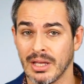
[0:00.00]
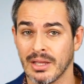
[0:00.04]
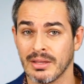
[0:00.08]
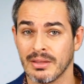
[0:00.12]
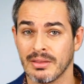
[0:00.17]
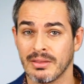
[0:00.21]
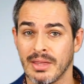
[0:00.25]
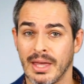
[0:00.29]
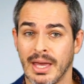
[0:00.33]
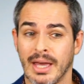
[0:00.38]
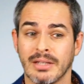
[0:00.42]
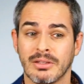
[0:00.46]

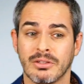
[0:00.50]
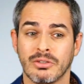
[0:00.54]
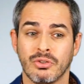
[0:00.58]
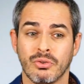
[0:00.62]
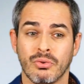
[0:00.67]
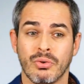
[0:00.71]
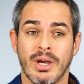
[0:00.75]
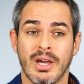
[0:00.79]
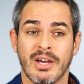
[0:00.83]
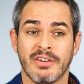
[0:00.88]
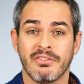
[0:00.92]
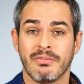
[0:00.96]
that
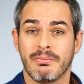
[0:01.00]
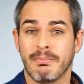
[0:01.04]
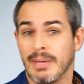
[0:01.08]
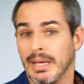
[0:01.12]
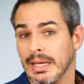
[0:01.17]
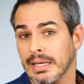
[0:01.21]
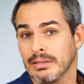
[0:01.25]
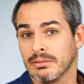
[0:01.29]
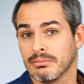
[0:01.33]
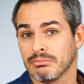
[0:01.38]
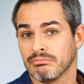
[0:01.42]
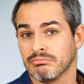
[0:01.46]
you have
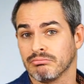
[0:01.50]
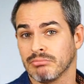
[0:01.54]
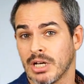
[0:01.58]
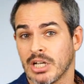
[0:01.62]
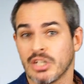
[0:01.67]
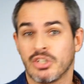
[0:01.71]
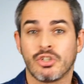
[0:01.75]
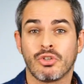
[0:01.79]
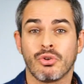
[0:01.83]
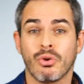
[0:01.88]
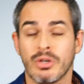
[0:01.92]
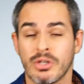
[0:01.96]
made,
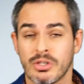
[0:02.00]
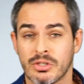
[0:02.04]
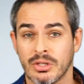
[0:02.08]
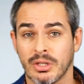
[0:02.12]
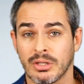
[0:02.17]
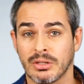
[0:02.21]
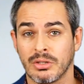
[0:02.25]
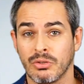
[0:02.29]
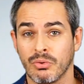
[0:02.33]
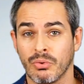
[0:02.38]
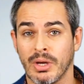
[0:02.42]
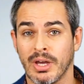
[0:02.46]
a choice
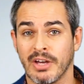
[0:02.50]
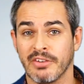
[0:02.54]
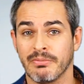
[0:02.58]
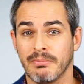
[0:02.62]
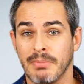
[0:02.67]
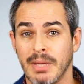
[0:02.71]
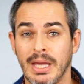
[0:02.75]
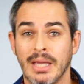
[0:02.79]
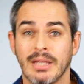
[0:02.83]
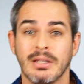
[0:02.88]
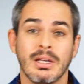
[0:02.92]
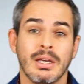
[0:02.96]
that you have
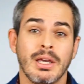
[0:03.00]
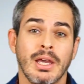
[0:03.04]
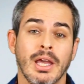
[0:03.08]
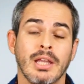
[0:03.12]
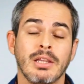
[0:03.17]
made.